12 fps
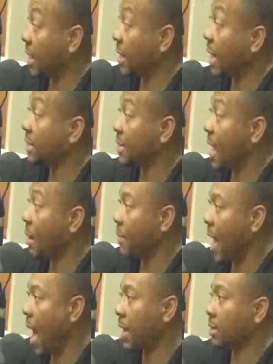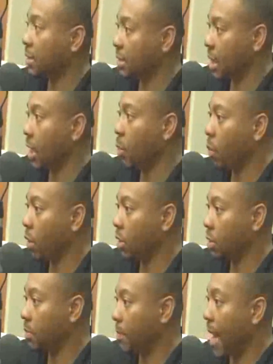and at that time, the hottest thing
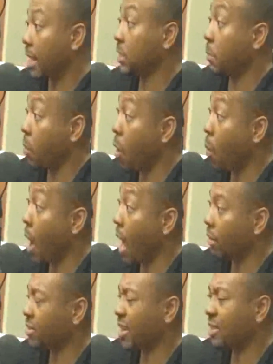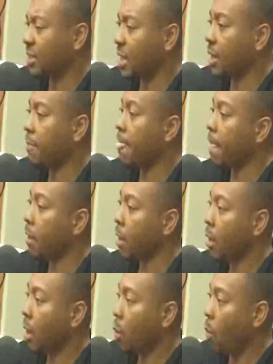was Basketball Wives. So I said,
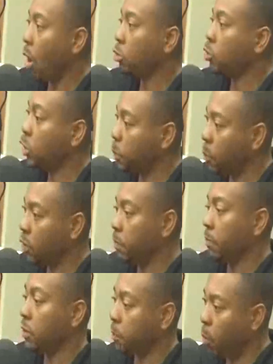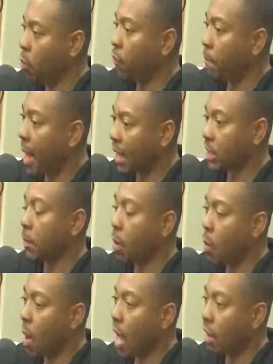why don't you spoof
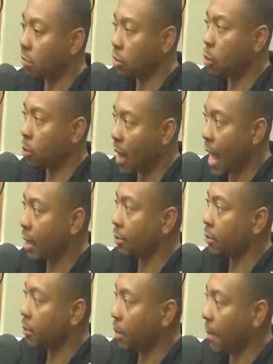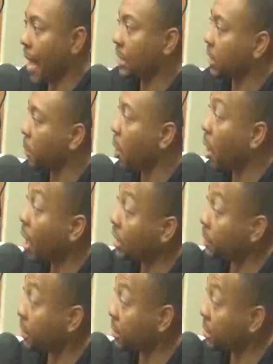Basketball Wives? Do like Basketball
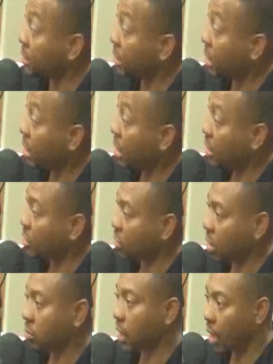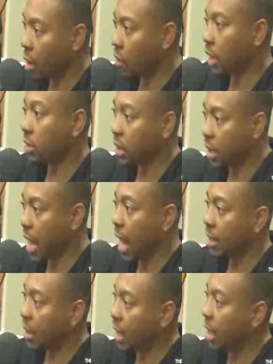Husbands. So he was like, oh, that's a good
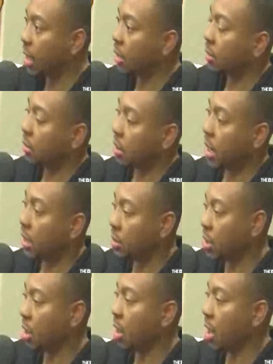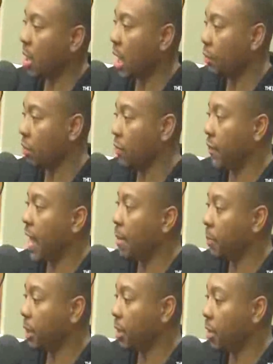idea. Then they took it and they
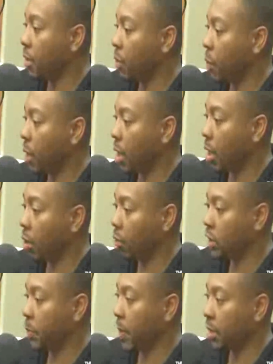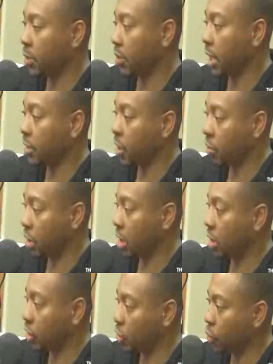revamped it with Chris Spencer, and they turned it
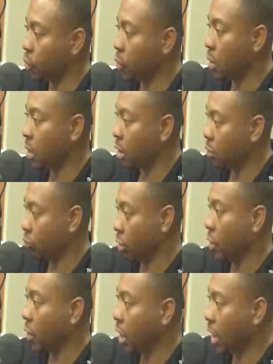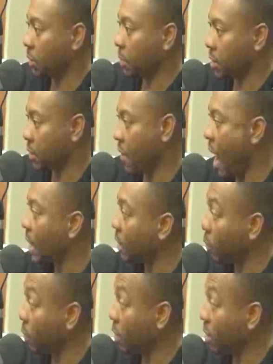into Real Husbands of
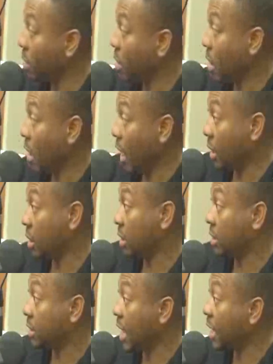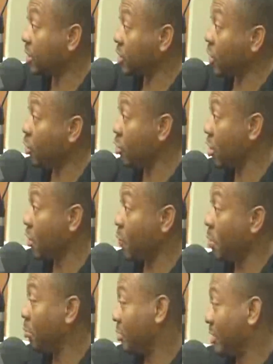Hollywood. And he did the sketch. So, you know,
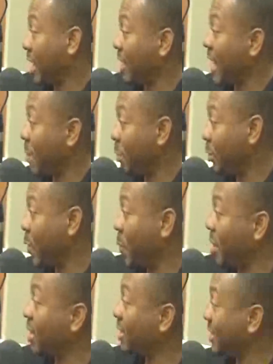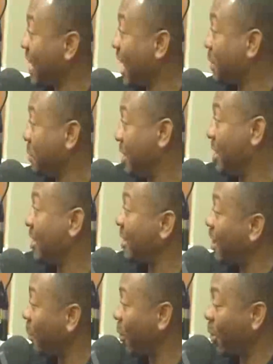we was thinking that we was going to be in the sketch when he did
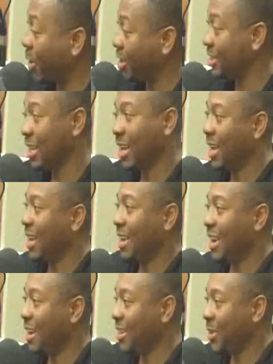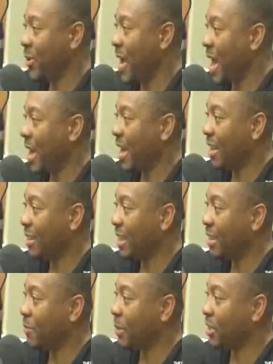the awards. He didn't do that. And
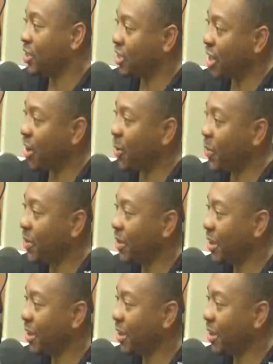then with the show,